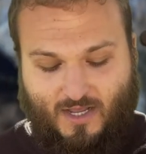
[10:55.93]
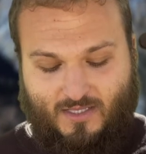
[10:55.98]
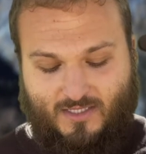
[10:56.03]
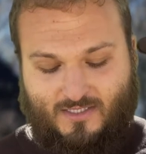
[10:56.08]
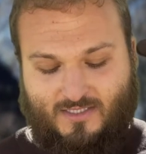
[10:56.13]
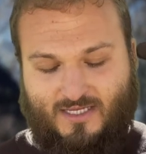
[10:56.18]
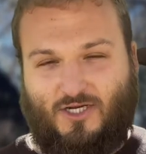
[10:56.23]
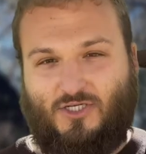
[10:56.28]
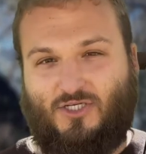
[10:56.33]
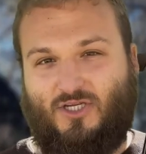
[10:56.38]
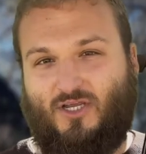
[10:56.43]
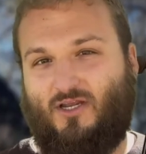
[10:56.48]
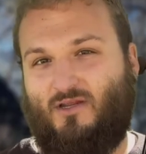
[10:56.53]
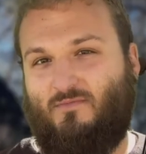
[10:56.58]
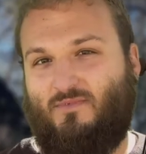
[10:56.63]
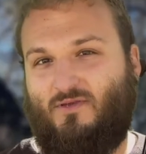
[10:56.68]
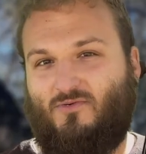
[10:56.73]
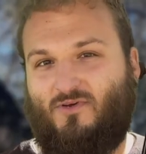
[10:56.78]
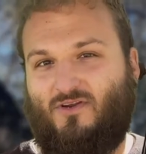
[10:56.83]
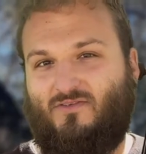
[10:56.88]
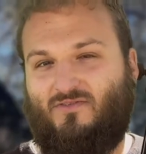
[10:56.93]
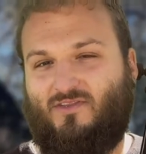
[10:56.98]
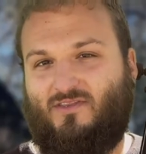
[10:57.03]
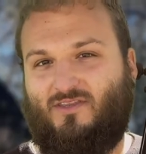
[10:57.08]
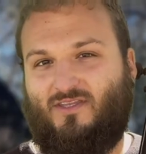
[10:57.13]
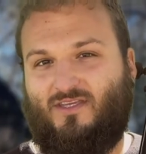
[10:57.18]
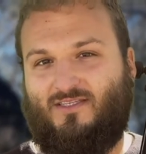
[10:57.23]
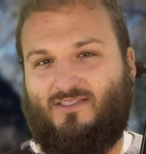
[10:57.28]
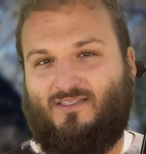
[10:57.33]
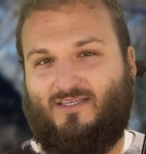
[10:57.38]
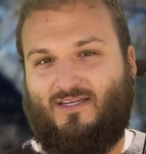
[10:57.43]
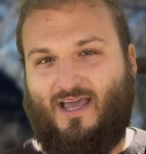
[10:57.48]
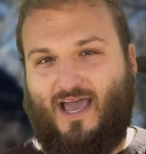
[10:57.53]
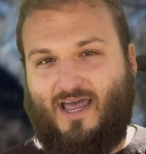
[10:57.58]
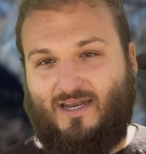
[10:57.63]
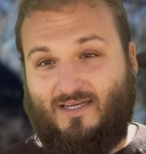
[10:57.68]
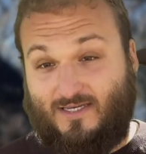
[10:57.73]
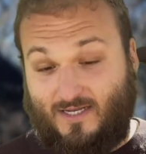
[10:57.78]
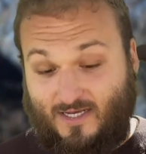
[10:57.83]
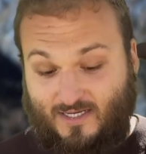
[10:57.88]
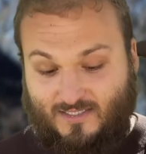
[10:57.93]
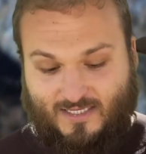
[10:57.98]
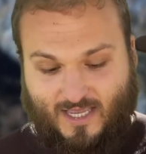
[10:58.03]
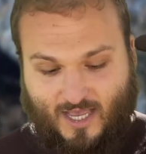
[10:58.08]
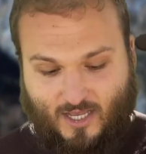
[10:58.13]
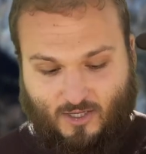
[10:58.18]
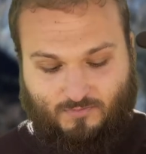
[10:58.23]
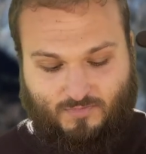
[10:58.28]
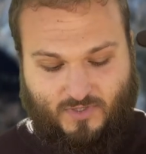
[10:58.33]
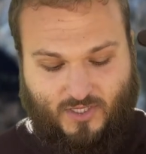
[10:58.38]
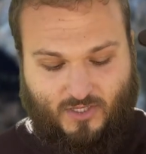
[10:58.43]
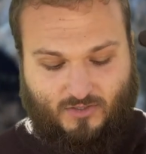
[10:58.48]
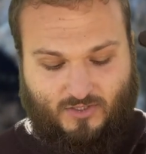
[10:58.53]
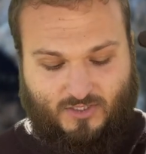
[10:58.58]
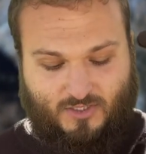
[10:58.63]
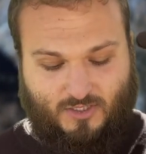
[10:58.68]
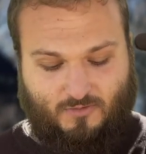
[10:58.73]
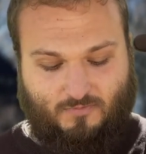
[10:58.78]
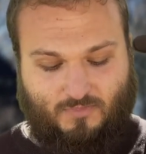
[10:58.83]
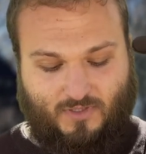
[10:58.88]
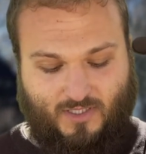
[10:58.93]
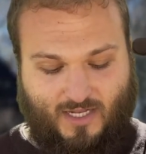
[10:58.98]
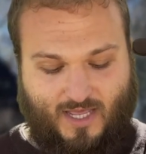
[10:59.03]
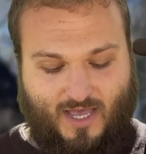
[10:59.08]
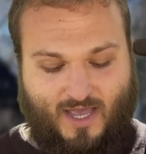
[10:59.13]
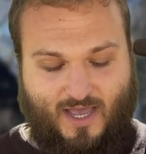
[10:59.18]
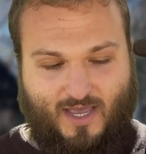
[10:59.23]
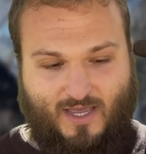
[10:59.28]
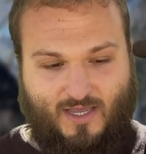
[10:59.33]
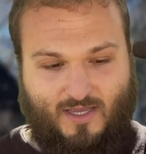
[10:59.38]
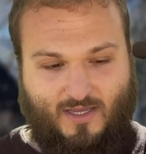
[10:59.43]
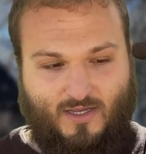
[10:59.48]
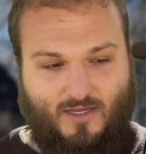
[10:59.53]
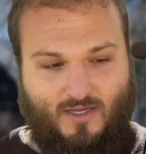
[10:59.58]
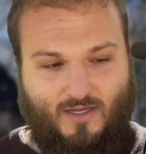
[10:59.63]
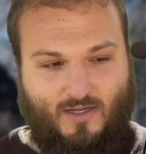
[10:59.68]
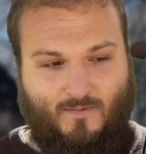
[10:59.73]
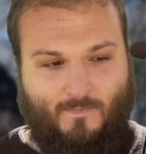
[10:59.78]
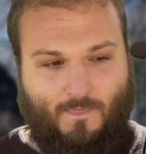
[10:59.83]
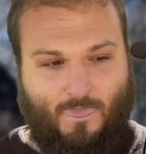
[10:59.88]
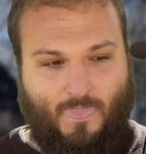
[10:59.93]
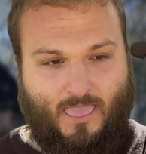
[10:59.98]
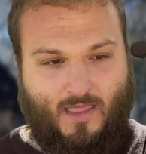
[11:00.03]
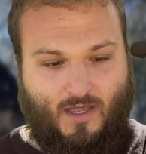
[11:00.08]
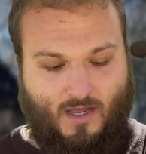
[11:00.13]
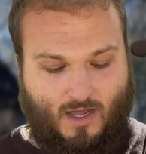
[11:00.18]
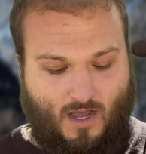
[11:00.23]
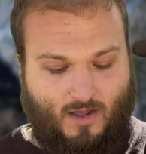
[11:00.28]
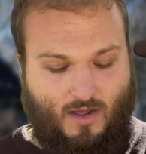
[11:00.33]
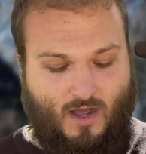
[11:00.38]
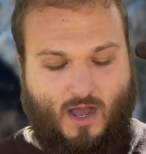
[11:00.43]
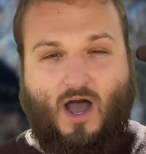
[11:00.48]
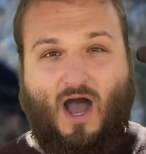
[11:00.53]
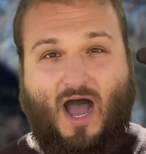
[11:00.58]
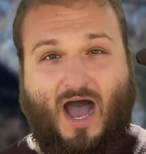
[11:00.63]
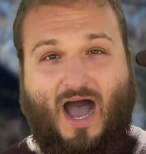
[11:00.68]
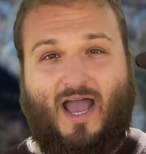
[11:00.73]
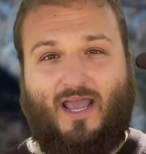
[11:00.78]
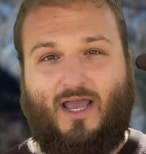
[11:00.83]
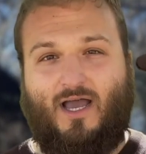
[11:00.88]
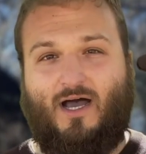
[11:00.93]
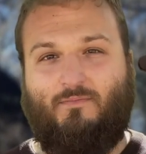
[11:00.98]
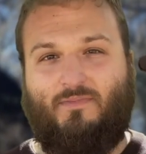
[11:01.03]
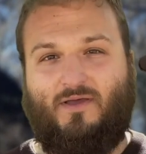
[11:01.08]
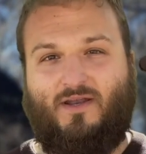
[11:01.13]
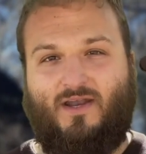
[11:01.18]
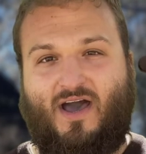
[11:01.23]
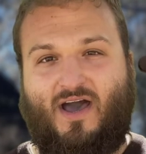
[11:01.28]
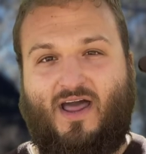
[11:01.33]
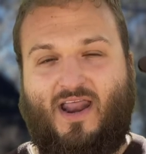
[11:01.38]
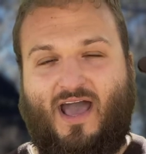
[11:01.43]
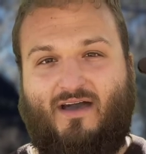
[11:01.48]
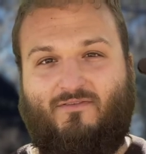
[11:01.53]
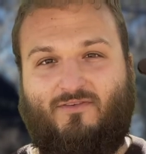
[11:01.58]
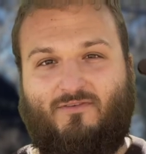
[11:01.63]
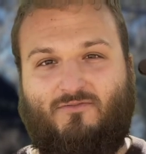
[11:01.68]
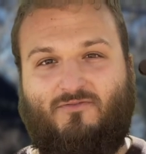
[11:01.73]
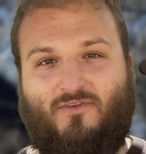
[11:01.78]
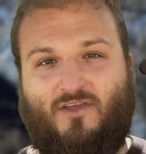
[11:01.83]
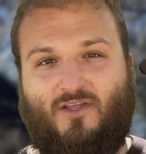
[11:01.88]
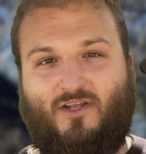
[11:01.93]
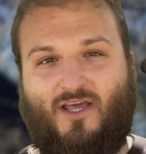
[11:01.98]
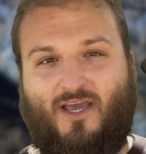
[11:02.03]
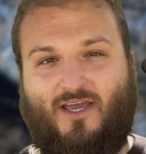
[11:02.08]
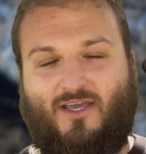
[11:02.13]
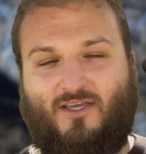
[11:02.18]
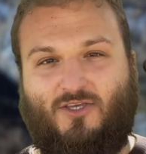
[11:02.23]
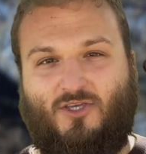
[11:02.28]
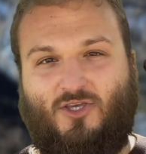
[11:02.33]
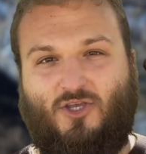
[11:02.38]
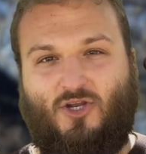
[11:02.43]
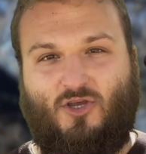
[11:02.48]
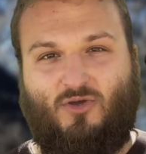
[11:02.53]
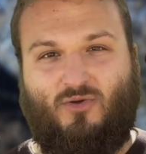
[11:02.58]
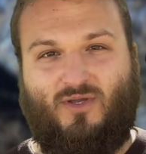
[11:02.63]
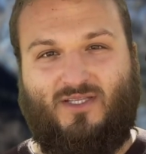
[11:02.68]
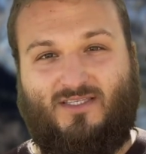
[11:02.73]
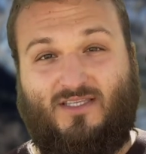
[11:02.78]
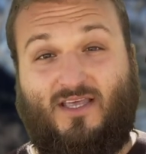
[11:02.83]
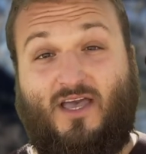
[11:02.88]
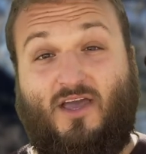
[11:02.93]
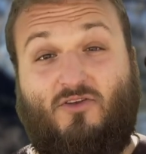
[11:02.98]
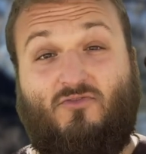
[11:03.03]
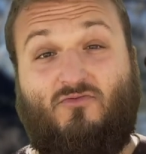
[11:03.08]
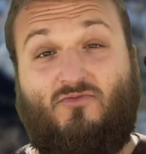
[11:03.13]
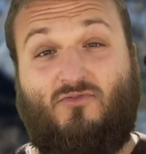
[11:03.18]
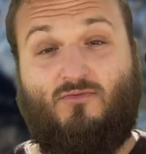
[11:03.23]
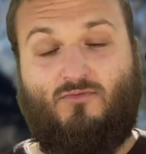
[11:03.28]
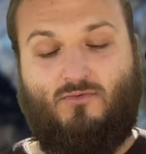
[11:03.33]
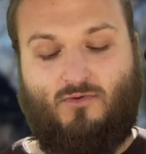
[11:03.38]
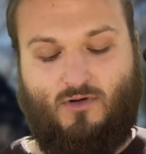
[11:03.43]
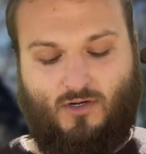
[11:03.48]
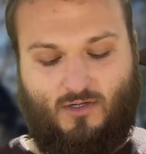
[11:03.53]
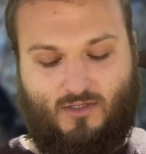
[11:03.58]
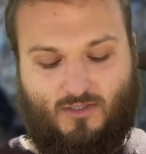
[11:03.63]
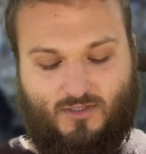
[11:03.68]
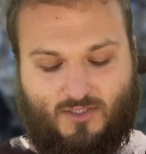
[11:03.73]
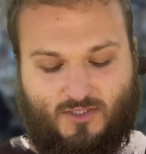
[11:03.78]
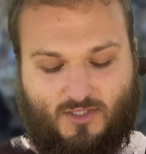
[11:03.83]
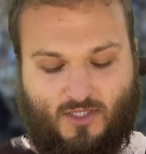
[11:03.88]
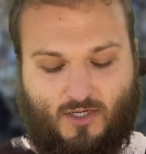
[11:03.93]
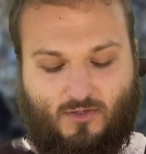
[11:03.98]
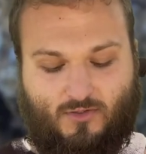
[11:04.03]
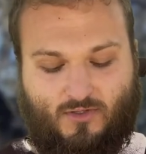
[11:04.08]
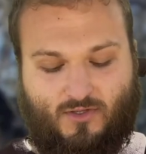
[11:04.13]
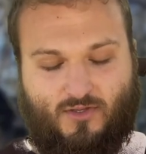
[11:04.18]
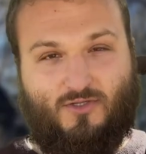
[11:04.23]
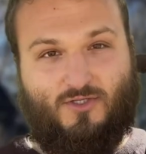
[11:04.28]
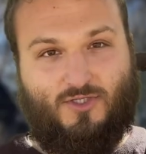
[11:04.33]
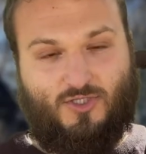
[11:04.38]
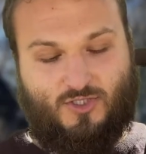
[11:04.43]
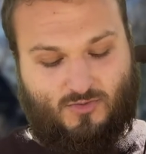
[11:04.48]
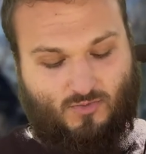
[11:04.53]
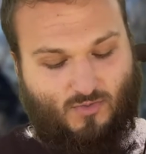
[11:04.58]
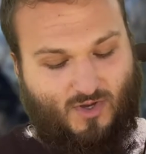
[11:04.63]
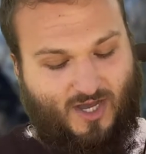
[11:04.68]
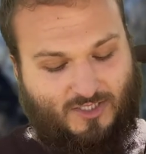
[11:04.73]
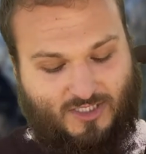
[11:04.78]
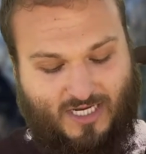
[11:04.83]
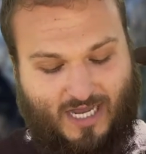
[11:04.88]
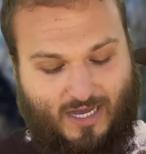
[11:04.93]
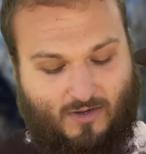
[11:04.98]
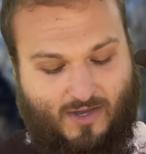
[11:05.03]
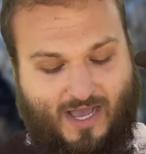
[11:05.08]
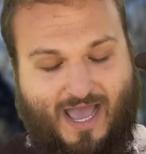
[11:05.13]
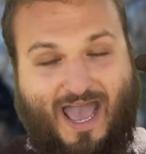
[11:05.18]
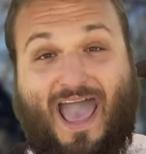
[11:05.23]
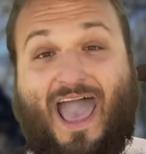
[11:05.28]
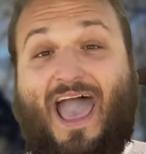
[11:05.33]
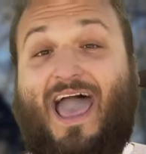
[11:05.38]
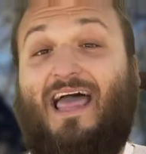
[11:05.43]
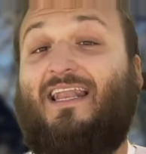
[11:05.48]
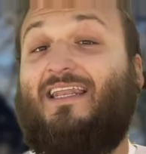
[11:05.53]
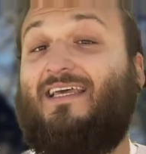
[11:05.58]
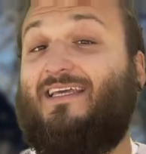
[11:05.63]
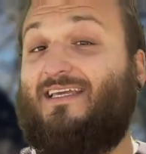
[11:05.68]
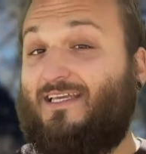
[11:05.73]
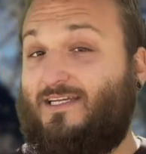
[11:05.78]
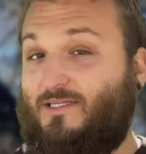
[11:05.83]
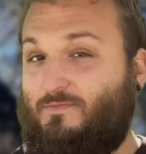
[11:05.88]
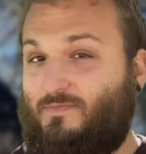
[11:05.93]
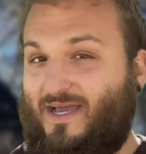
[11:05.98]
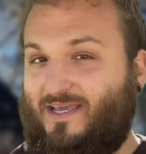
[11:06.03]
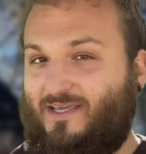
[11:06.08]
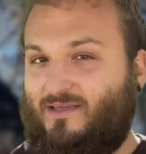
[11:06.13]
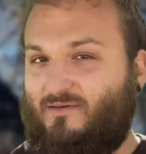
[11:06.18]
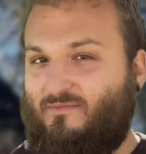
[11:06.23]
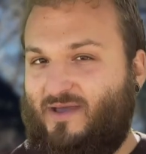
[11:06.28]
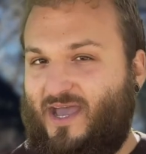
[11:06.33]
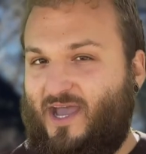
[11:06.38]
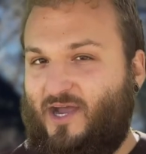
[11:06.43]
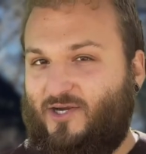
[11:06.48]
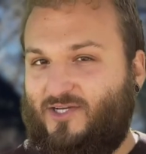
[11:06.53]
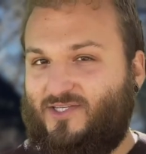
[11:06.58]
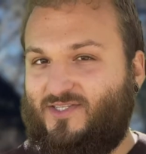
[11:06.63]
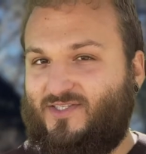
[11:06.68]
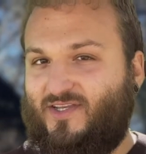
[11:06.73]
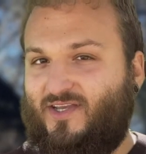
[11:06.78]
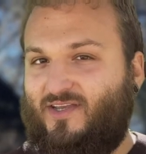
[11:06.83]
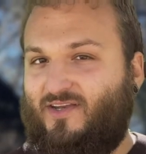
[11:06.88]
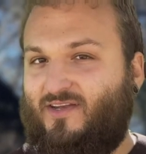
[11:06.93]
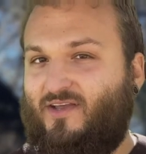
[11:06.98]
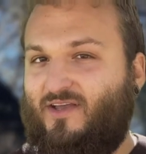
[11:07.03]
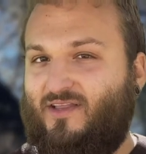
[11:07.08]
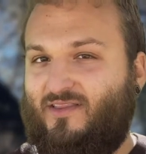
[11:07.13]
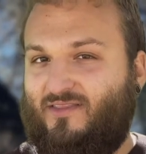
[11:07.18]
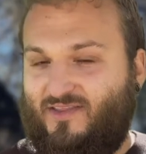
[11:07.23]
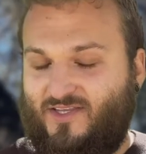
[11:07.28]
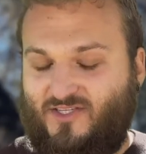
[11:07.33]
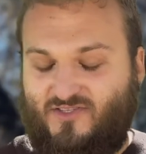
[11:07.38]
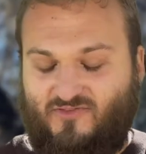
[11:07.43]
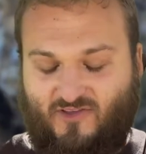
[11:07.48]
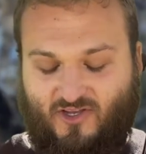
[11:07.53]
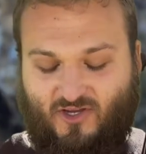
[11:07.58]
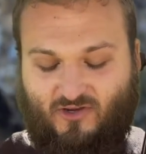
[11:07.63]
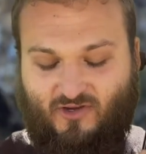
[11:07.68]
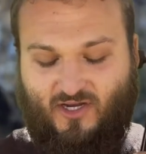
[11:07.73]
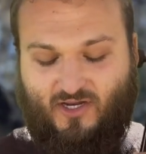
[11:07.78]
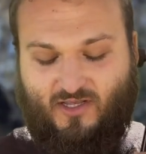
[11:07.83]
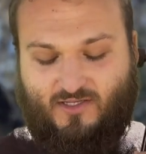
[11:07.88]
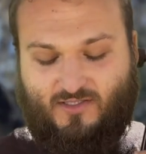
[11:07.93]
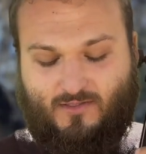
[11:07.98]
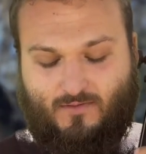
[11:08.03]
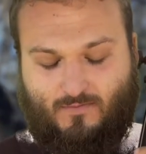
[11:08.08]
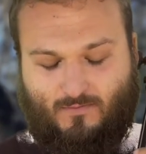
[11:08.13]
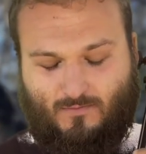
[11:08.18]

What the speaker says: This is actually going to be one of the things that does help you to play high up and have it feel like, it's the end of the world. So just watch how elegant by comparison this fingering is.